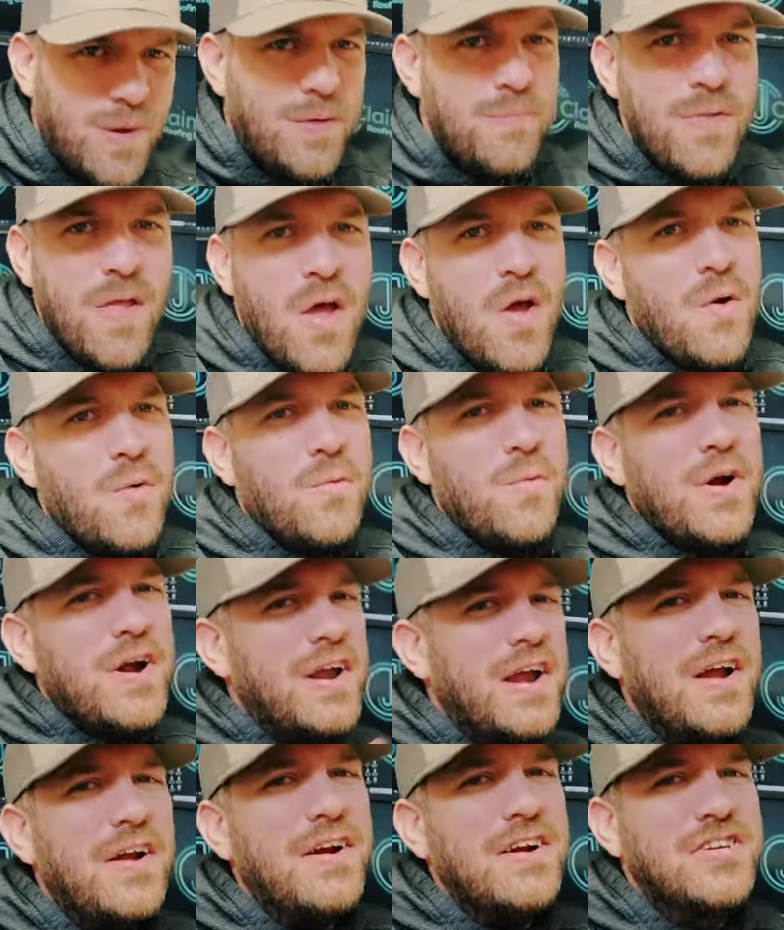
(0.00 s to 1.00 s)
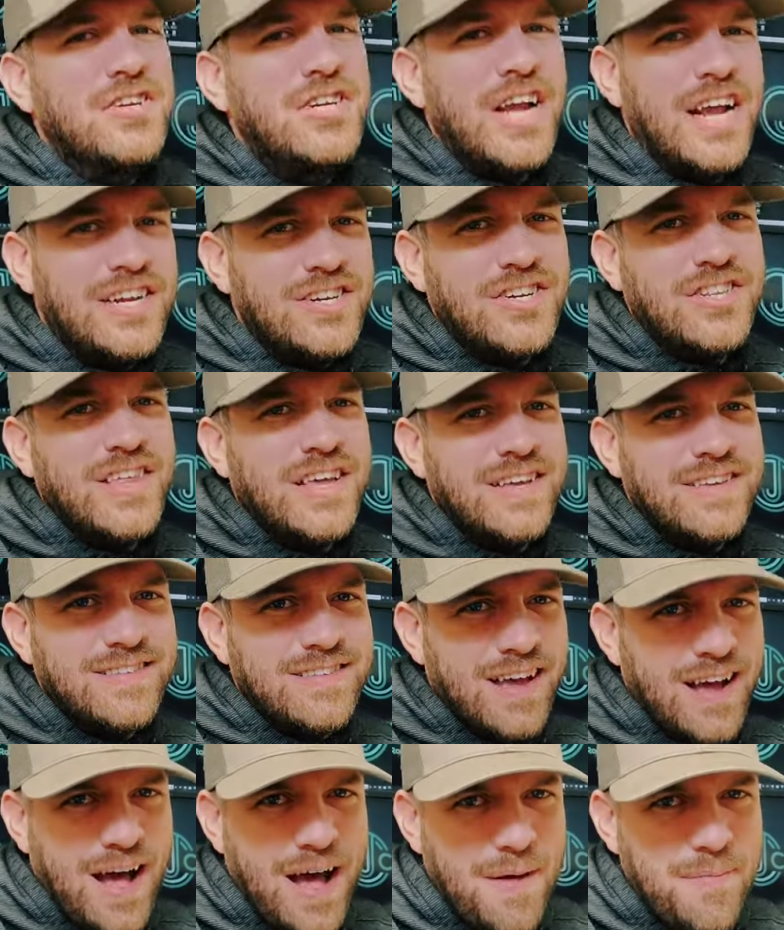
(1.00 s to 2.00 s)
Well, we're here to change
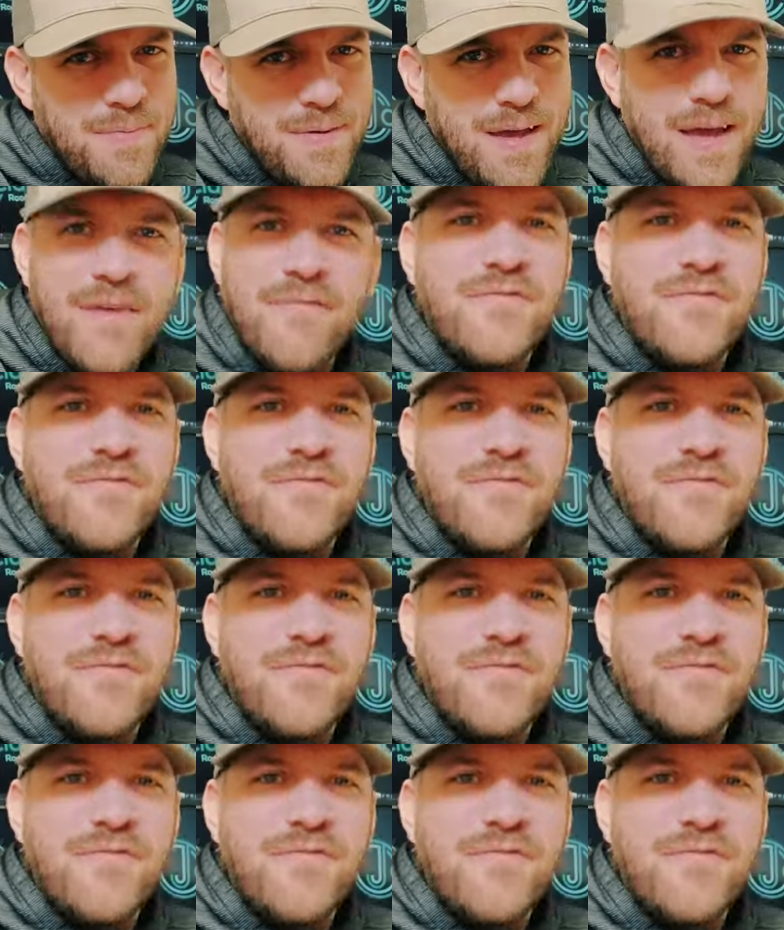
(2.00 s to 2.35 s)
things up.